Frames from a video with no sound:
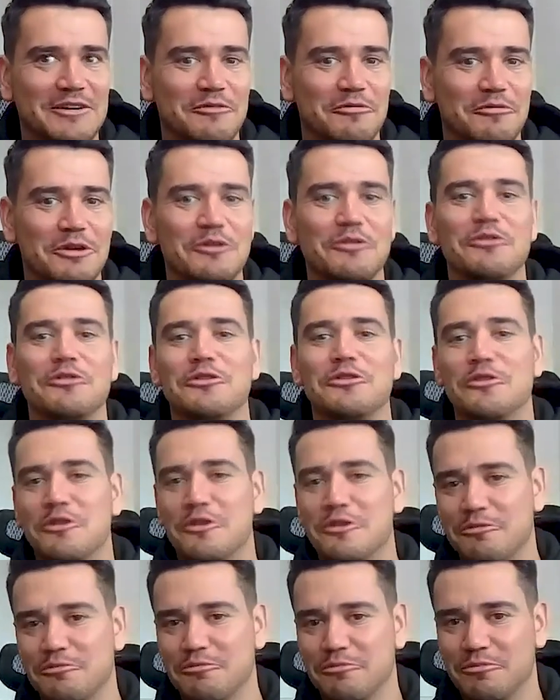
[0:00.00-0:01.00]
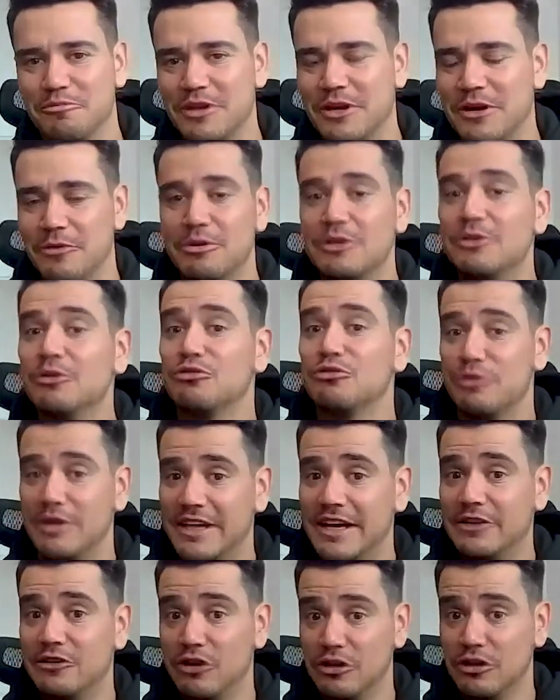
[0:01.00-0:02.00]
We don't know, you know, we don't really
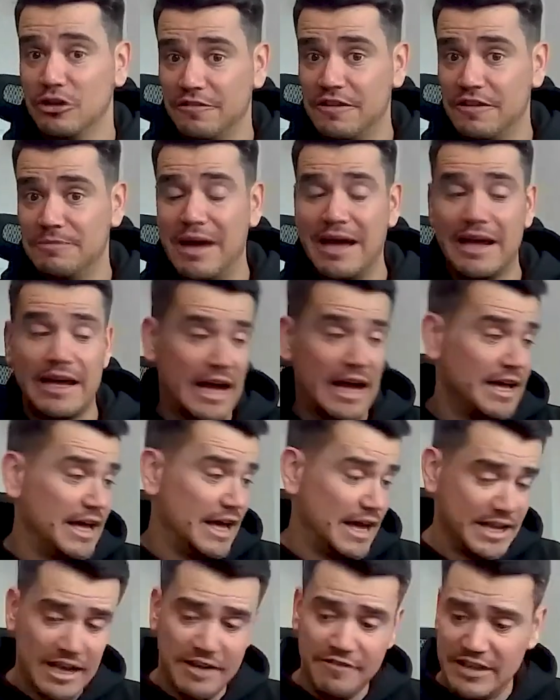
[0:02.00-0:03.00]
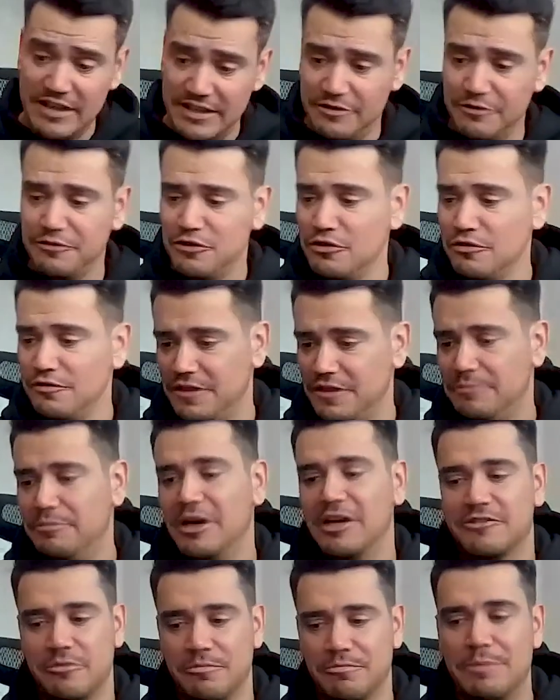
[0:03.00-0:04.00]
get a lot of feedback. I, I have had a few
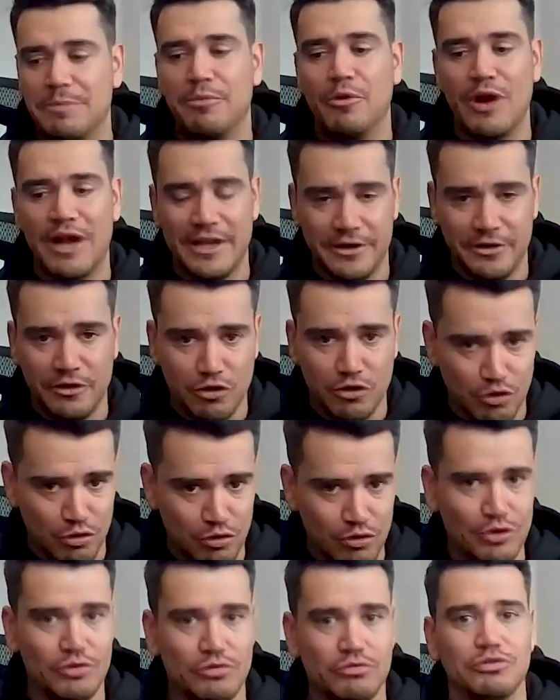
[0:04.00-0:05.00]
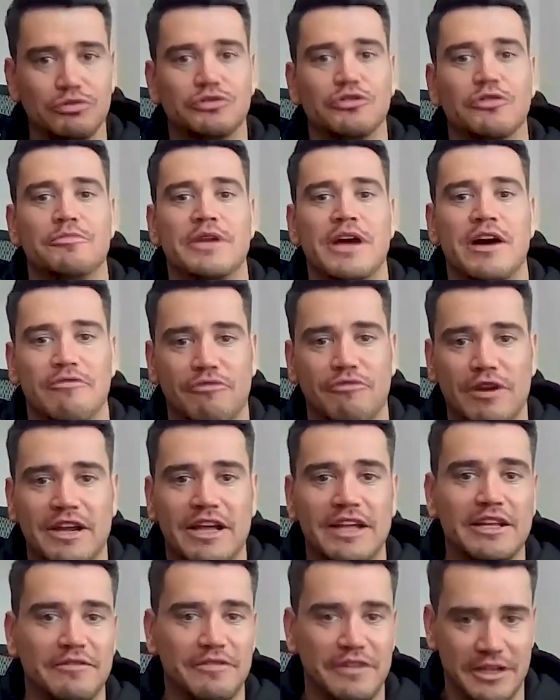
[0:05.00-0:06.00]
feedbacks from people I know who told me I've mm-hmm. read
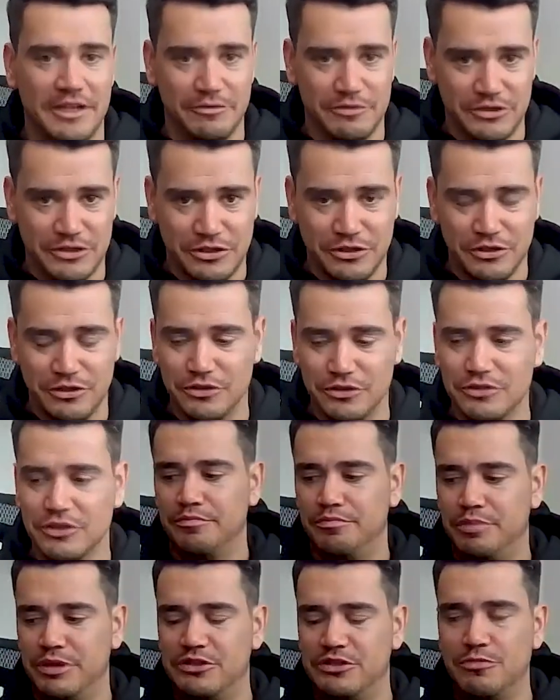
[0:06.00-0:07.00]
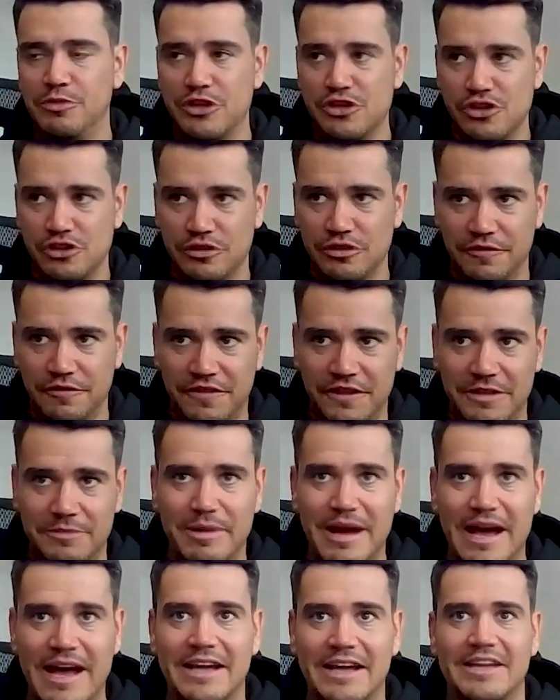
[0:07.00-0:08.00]
it, I think it was good. But you mentioned the
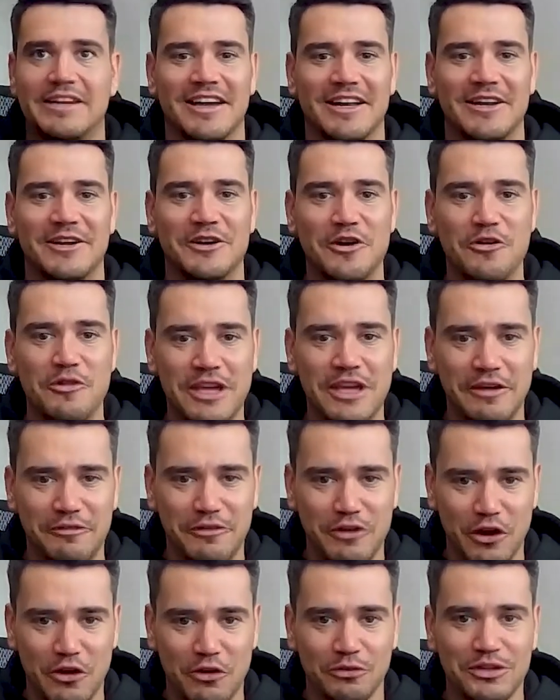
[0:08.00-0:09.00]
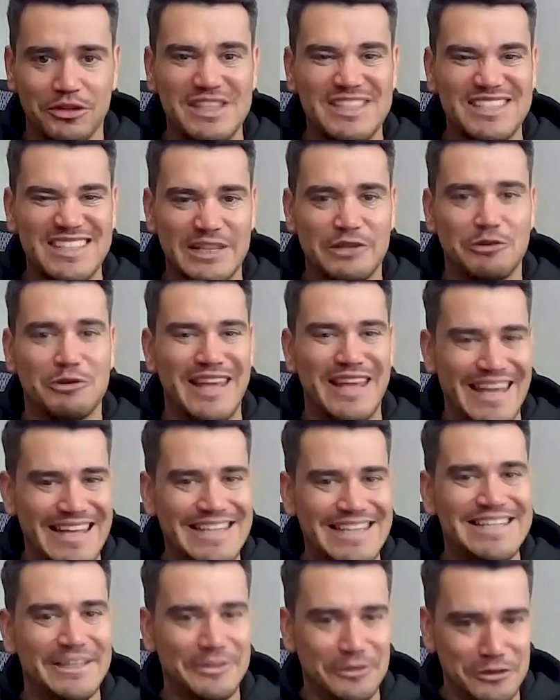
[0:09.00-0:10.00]
feedback, knowing if your content is actually
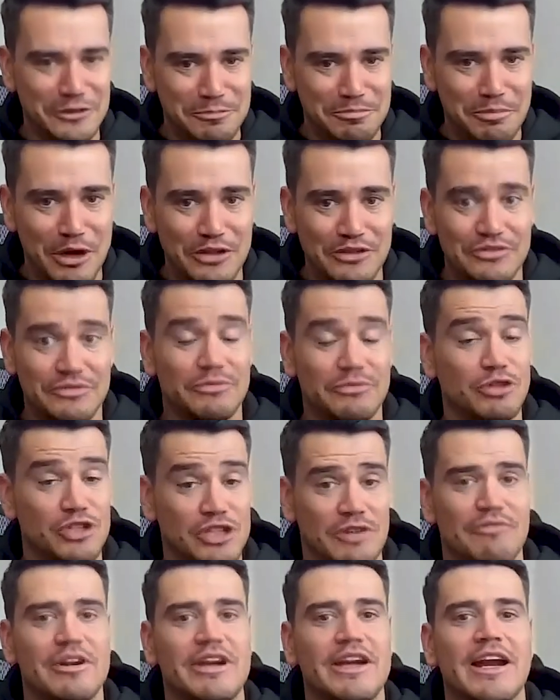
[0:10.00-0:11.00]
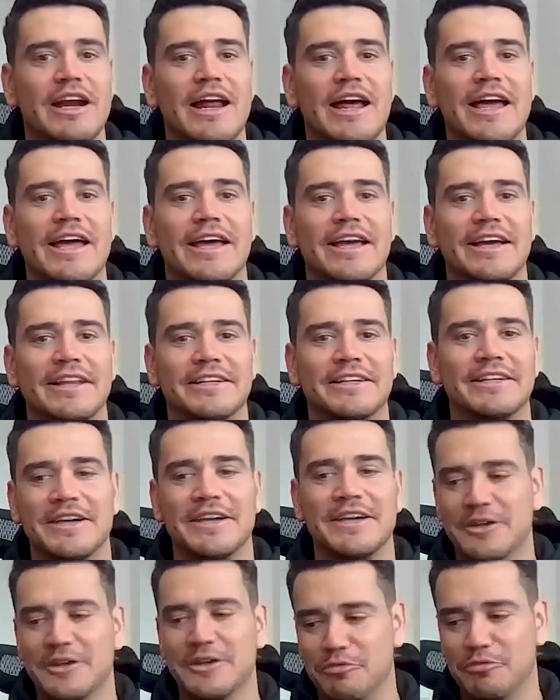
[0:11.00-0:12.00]
hitting the spot, which I really like. And
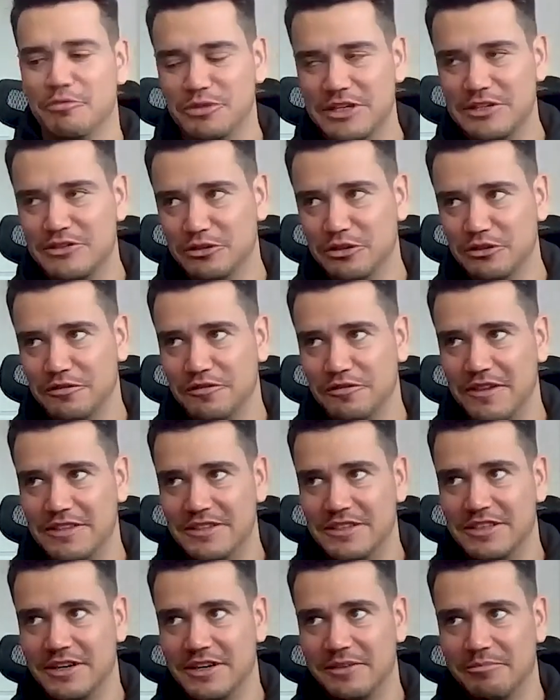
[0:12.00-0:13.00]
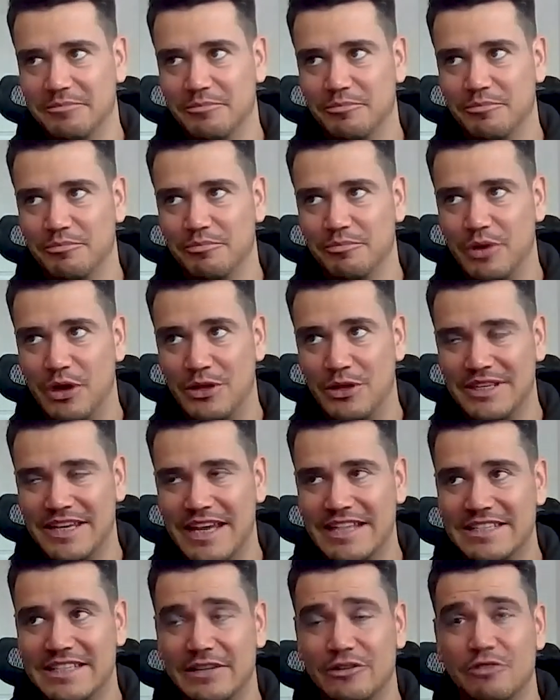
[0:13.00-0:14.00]
we do that sort of thing that are
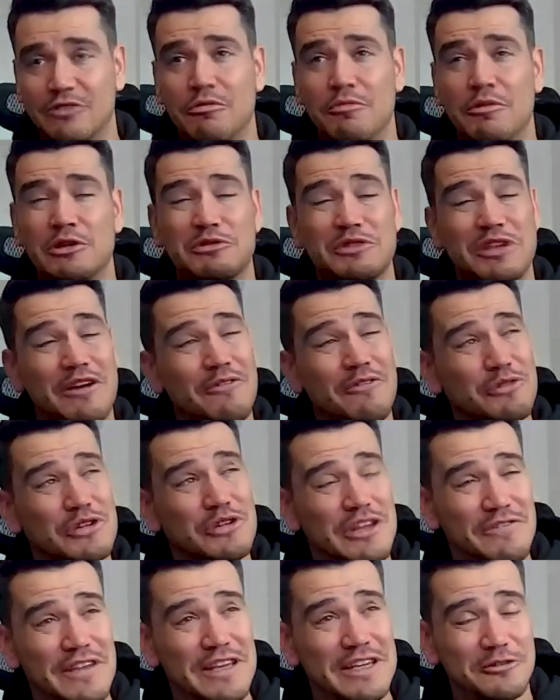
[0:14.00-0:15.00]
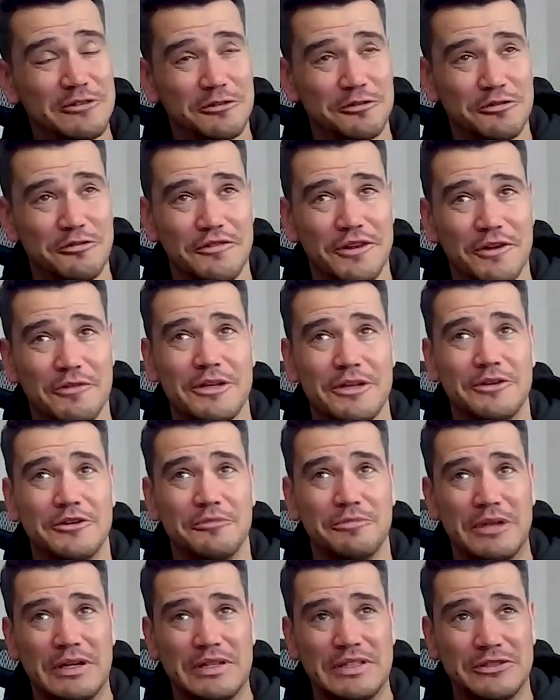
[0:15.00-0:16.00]
ungated at the moment, which I think is also very
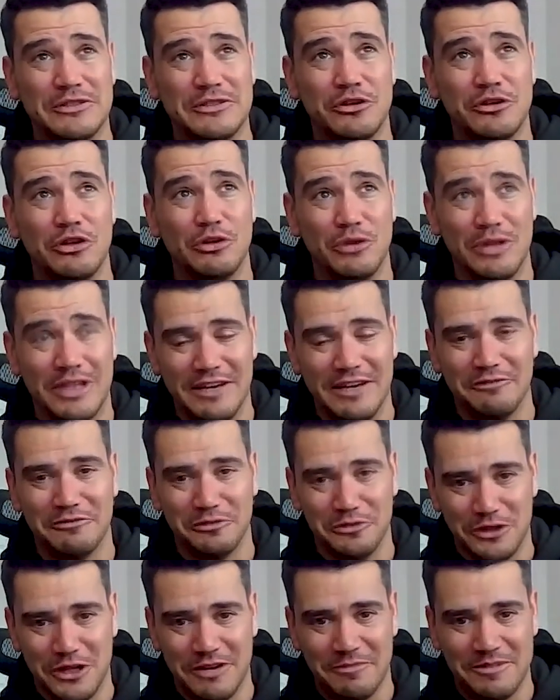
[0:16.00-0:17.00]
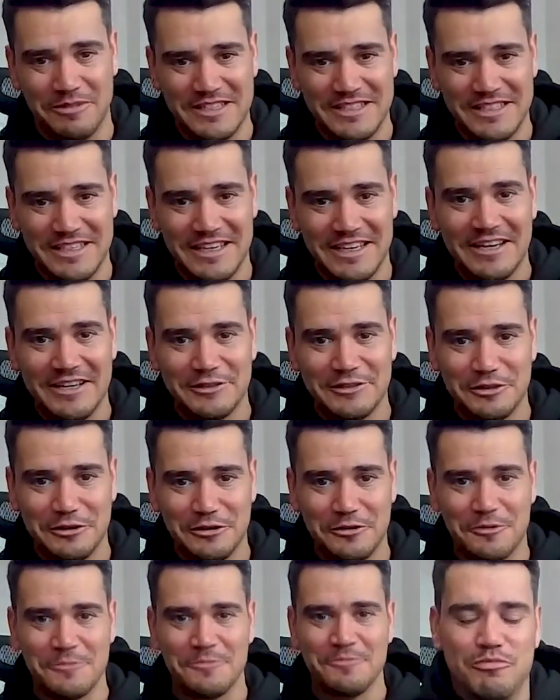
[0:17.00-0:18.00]
good because it's good to give to the community. So
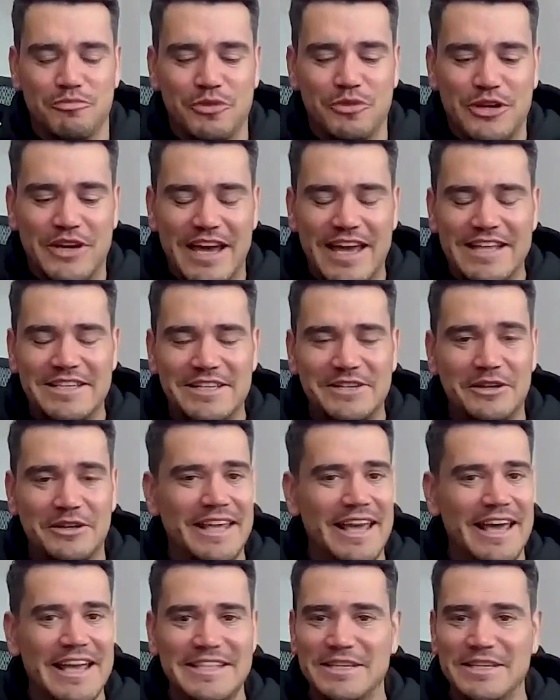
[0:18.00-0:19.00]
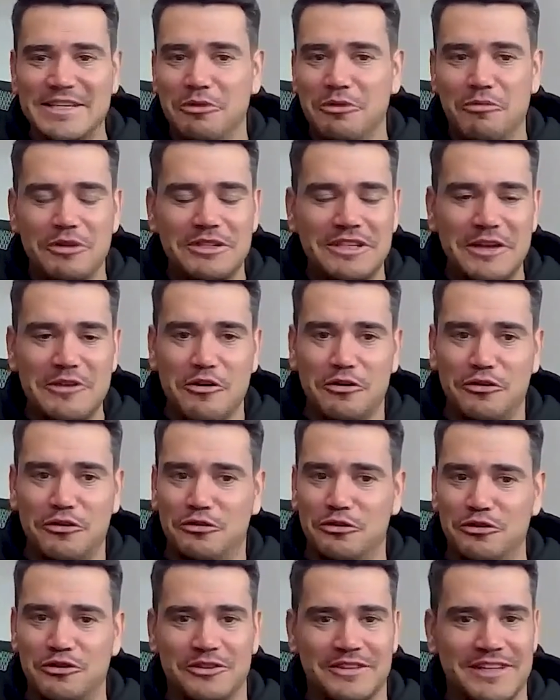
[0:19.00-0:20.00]
mm. gated, ungated, what, what are your
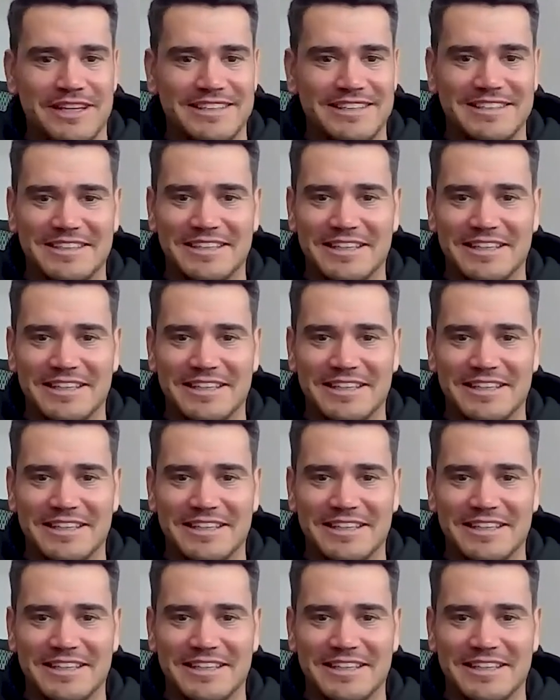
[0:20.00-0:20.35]
thoughts on that?